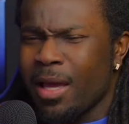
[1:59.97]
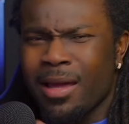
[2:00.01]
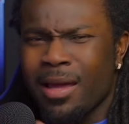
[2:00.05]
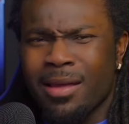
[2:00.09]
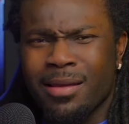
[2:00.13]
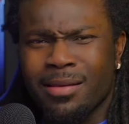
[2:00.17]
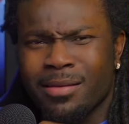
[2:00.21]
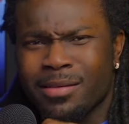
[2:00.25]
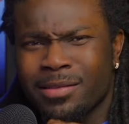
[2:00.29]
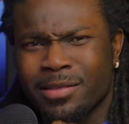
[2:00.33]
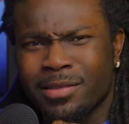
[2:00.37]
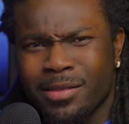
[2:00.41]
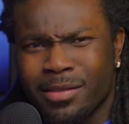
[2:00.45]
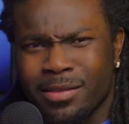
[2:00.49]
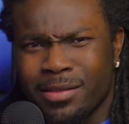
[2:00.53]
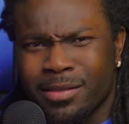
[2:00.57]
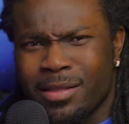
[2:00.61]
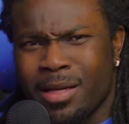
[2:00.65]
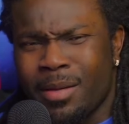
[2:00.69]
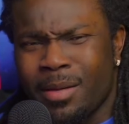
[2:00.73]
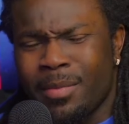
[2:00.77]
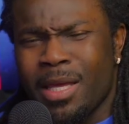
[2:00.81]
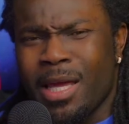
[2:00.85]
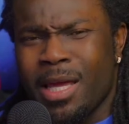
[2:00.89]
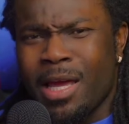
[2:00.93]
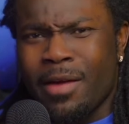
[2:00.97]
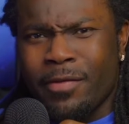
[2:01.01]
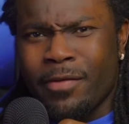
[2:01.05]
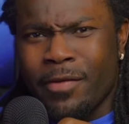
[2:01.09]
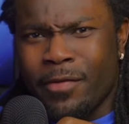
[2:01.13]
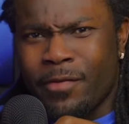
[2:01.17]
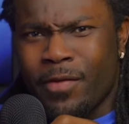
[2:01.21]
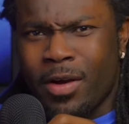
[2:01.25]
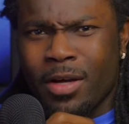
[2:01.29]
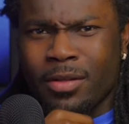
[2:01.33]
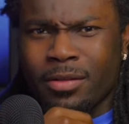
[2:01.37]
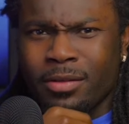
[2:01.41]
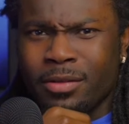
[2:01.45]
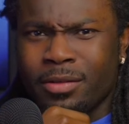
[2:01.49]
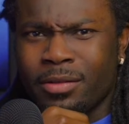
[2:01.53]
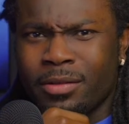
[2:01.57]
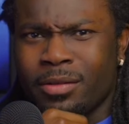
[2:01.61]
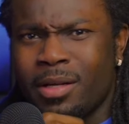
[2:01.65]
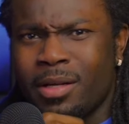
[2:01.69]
I, does Tommie have her father in her